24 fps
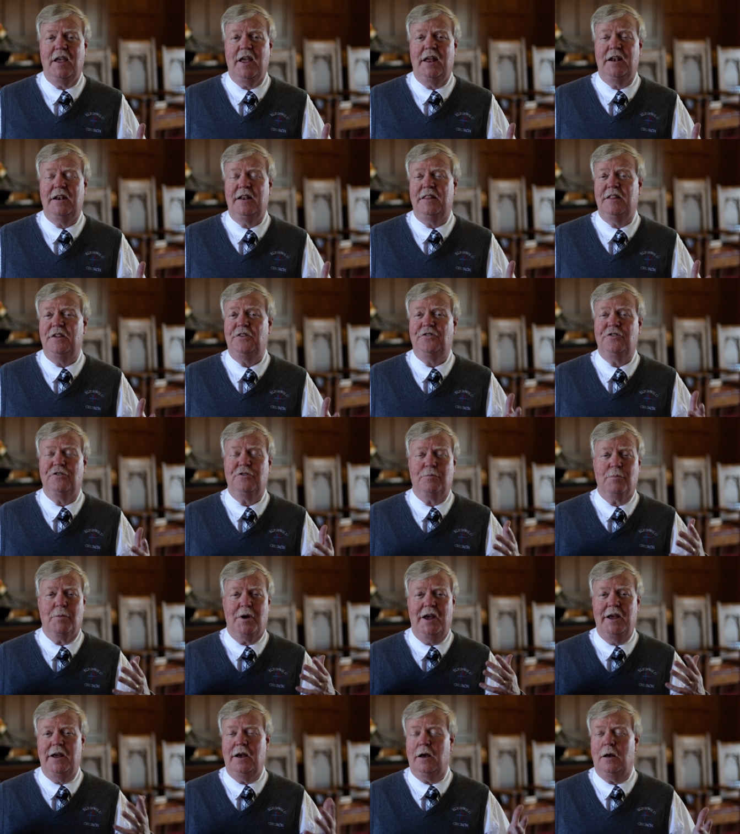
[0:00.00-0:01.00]
And this is
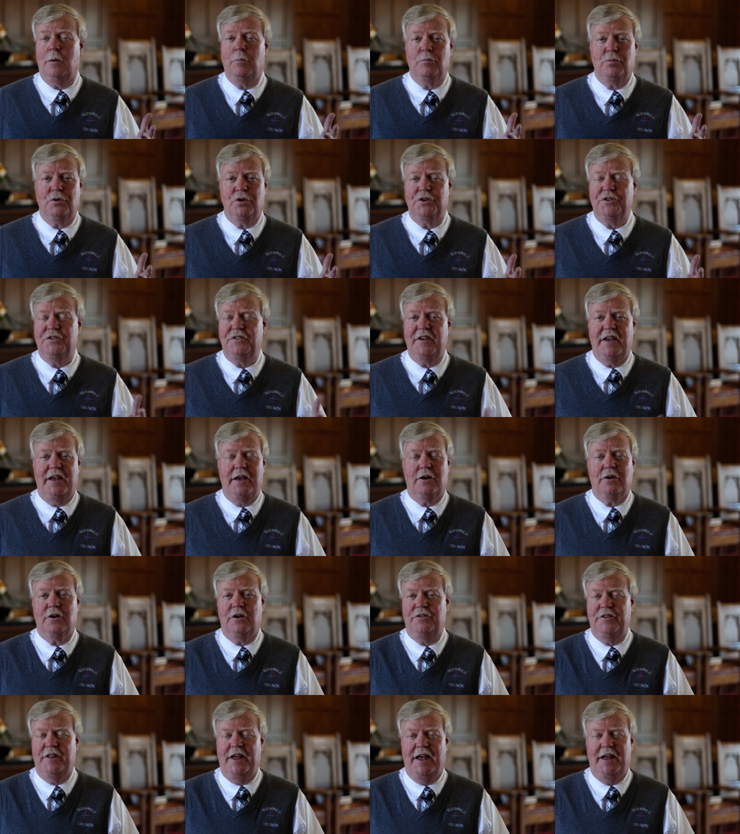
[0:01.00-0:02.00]
my humble
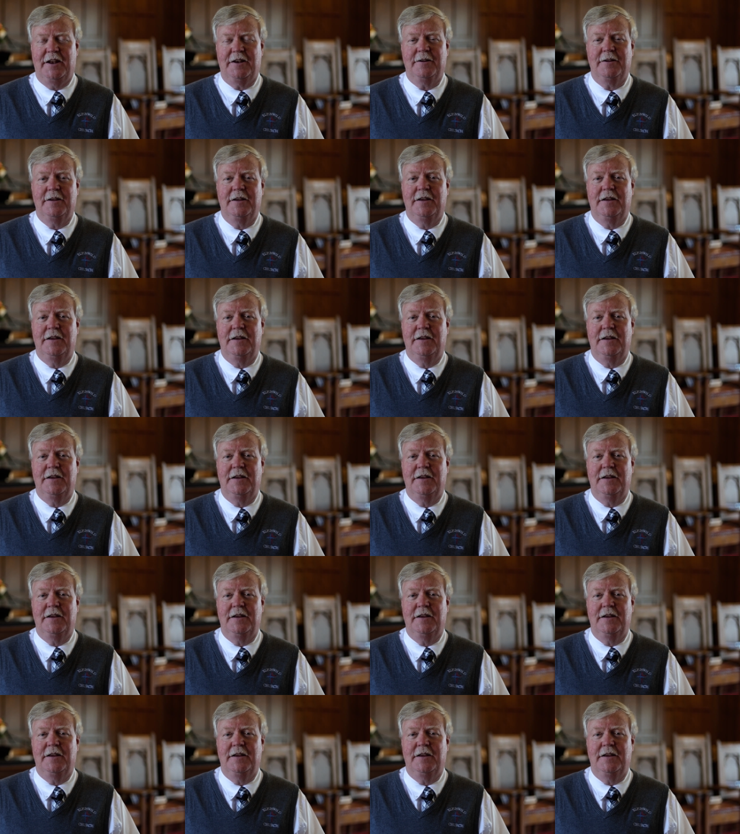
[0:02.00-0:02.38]
take on that.